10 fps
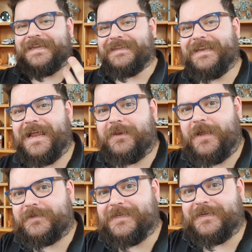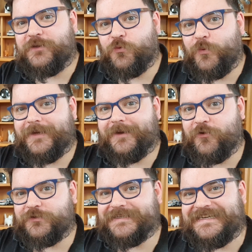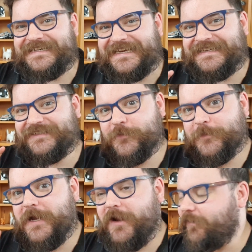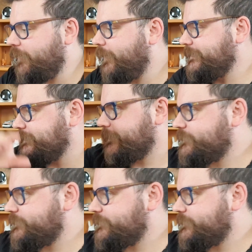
Then that last thing that we're going to need is some lighting.